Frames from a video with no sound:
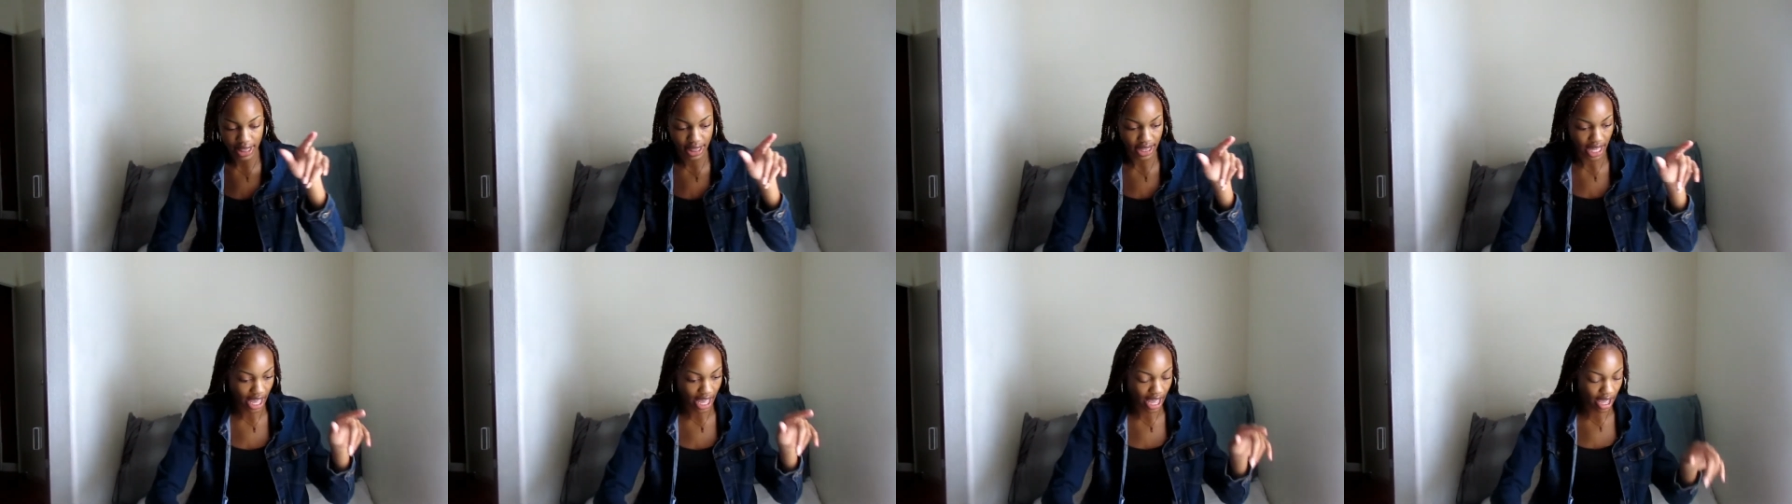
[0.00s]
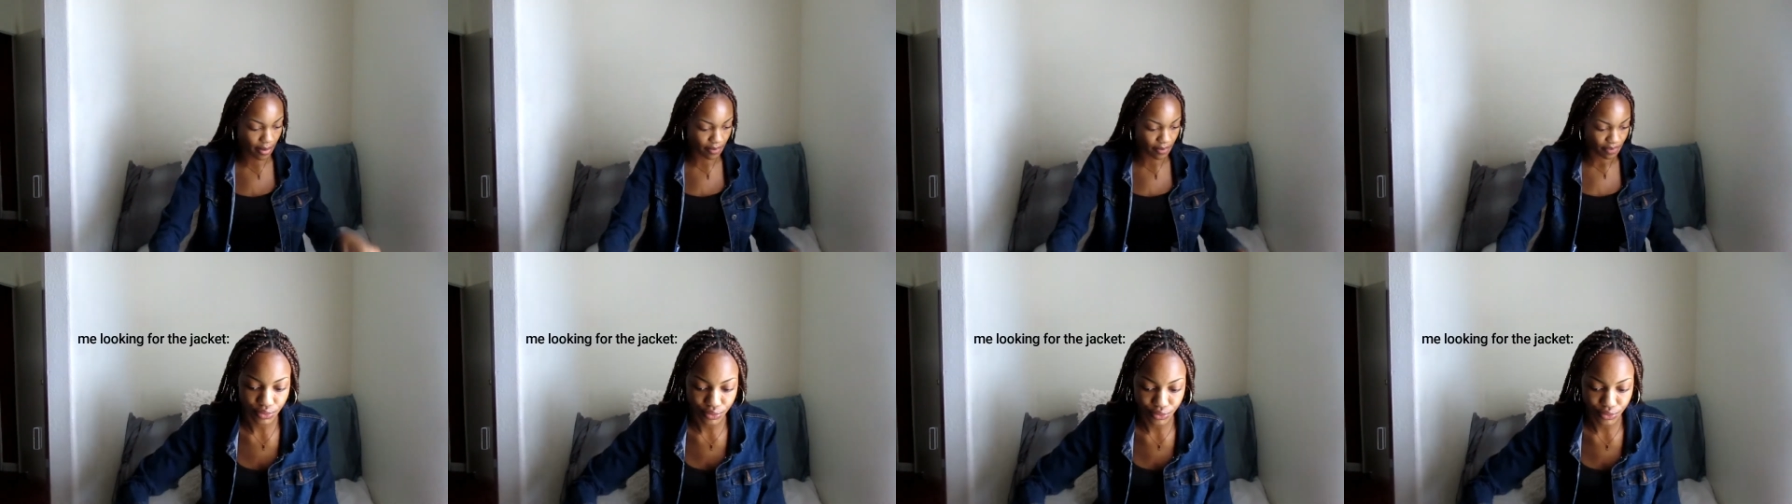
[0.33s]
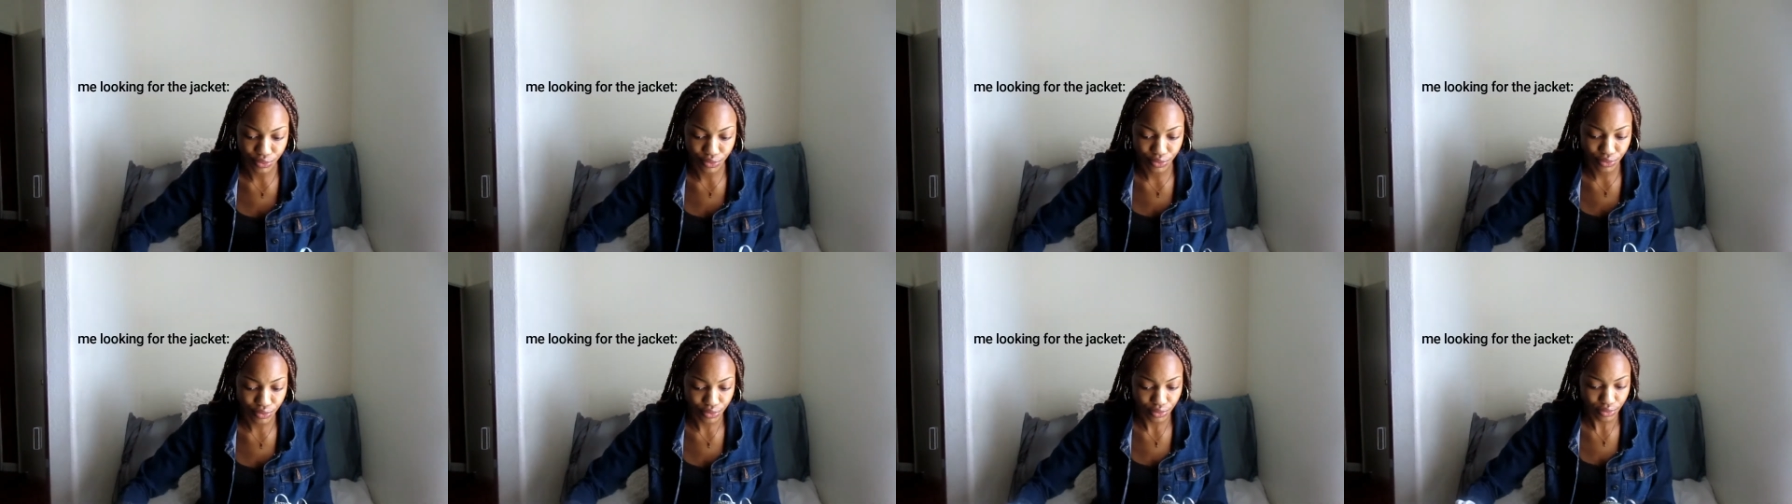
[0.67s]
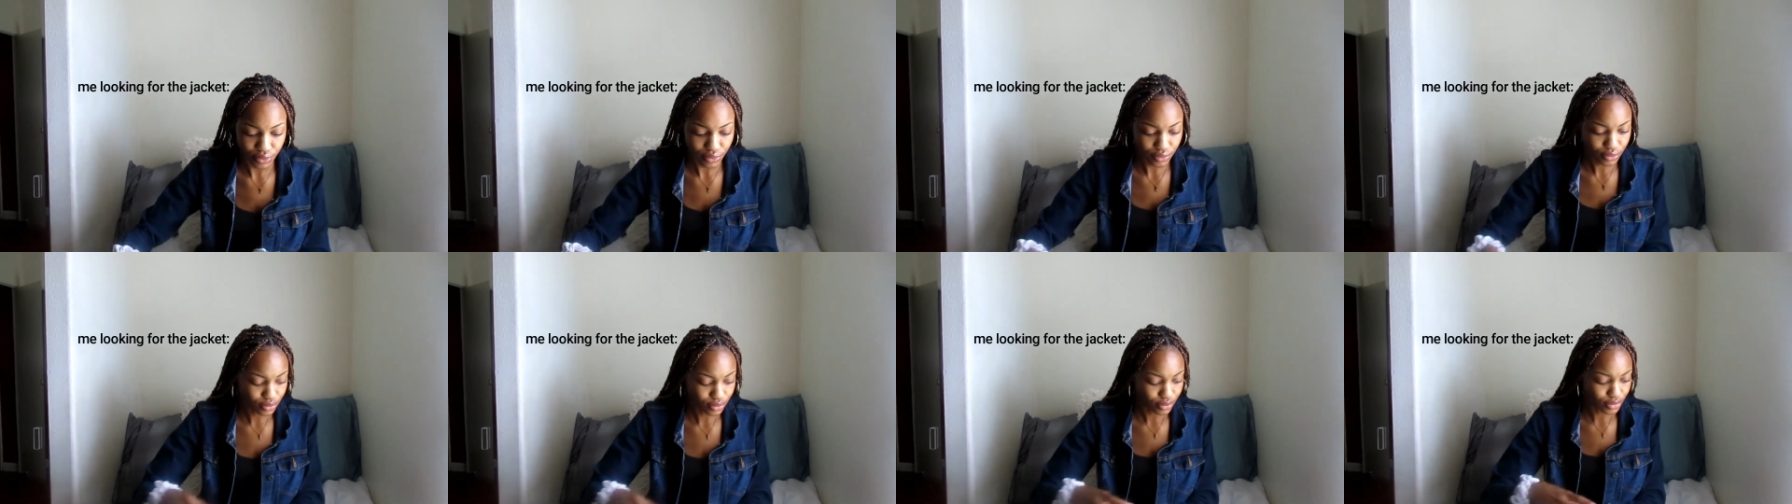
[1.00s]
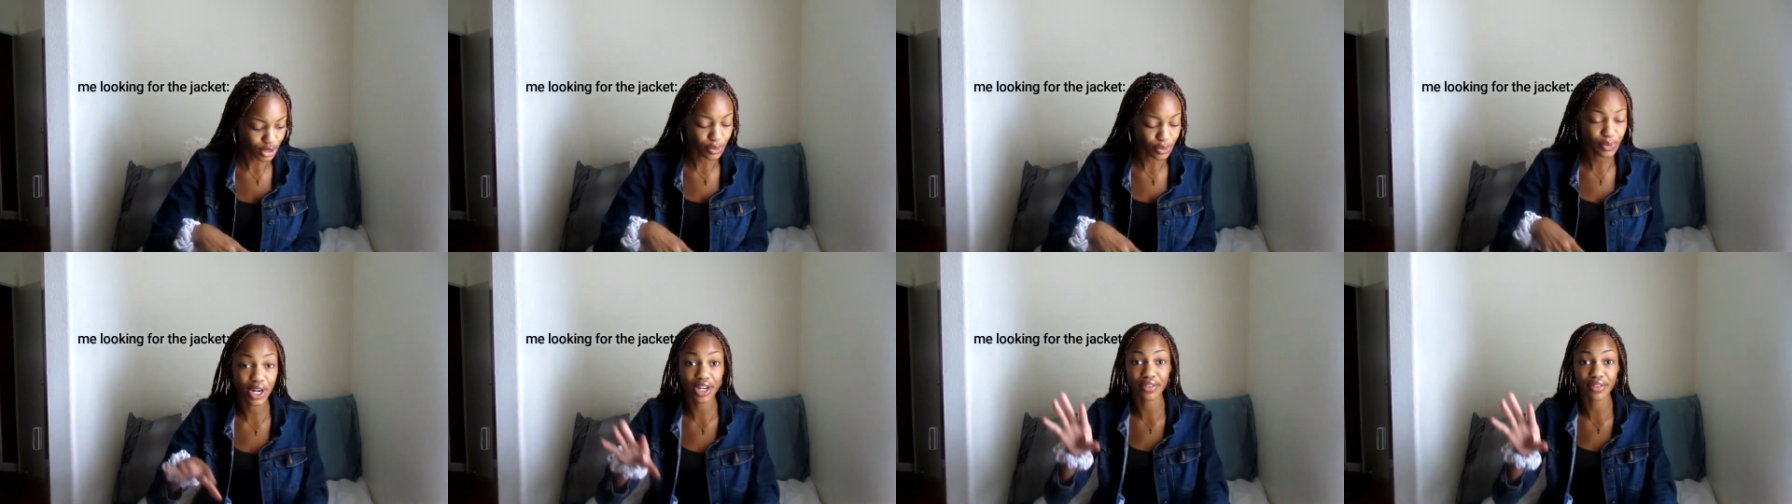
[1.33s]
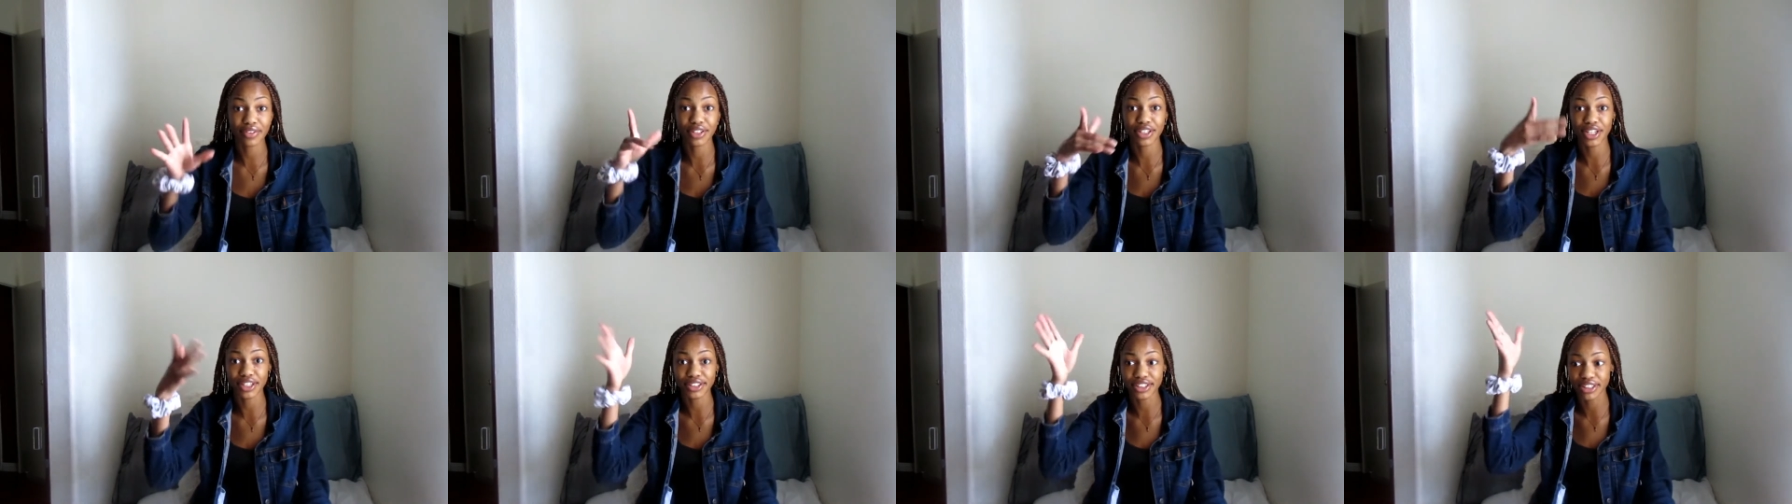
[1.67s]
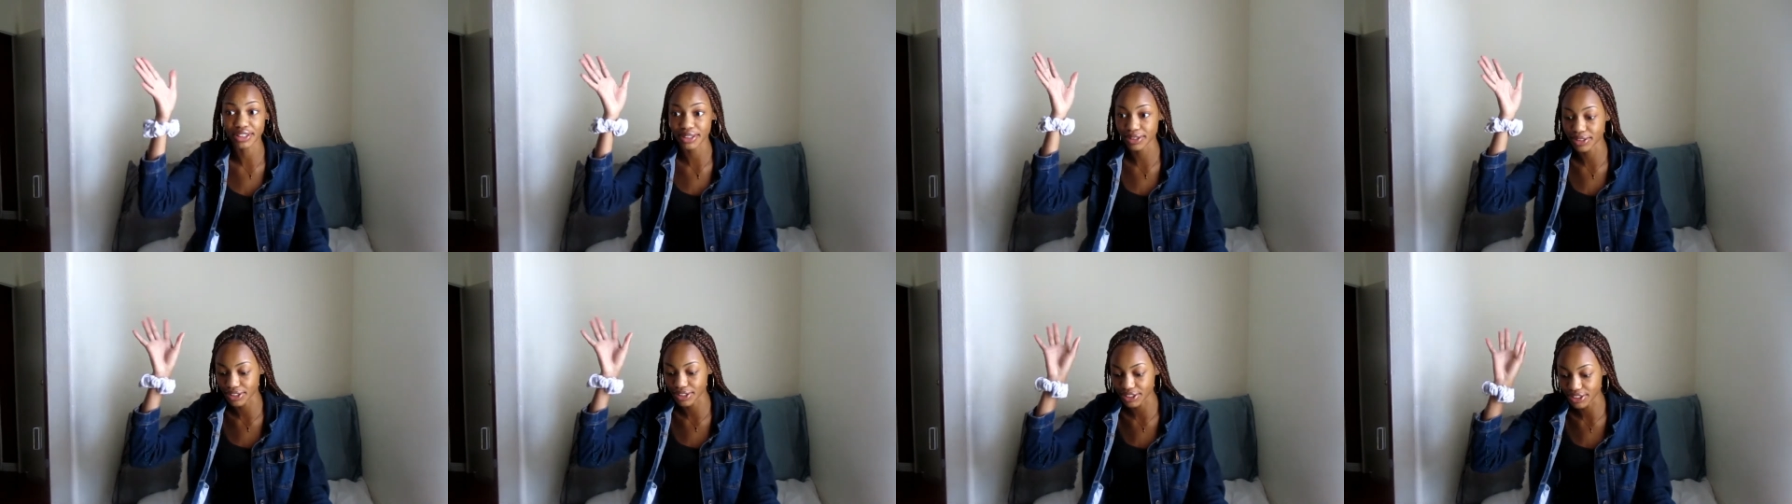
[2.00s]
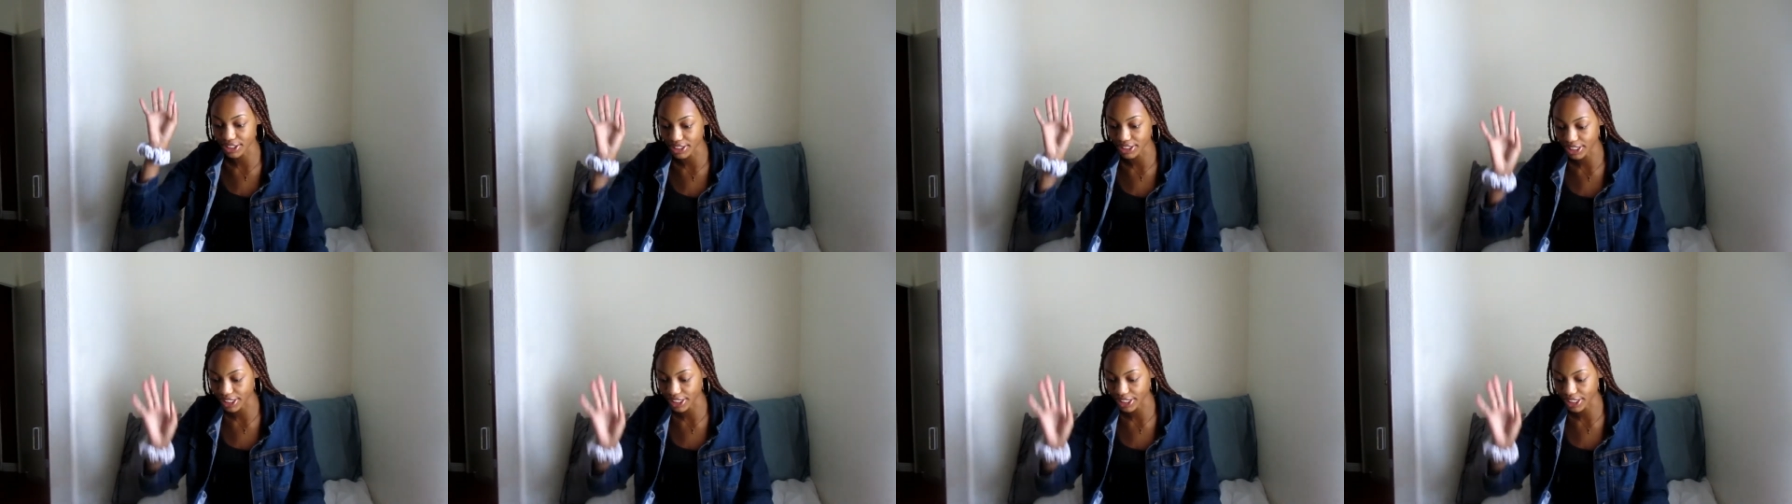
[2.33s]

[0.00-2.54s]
that. Whatever, y'all see, you'll see it